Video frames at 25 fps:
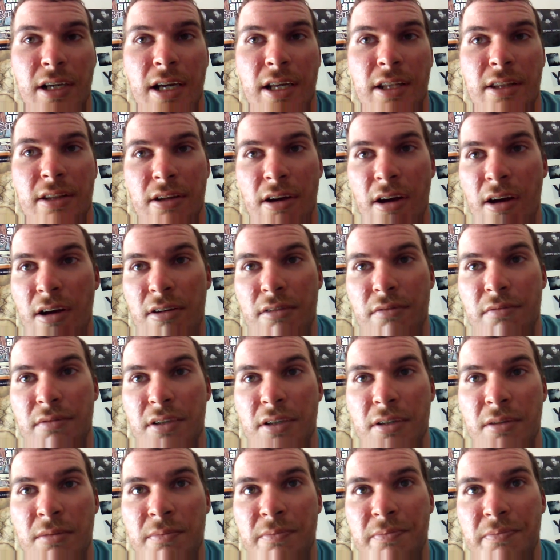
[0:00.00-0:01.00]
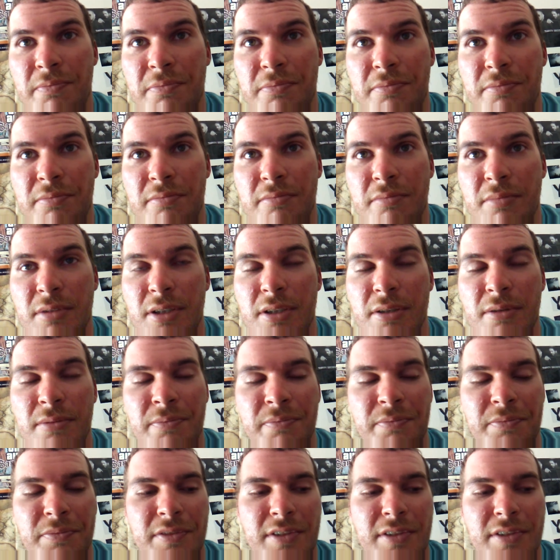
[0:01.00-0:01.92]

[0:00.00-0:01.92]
I thought of it, but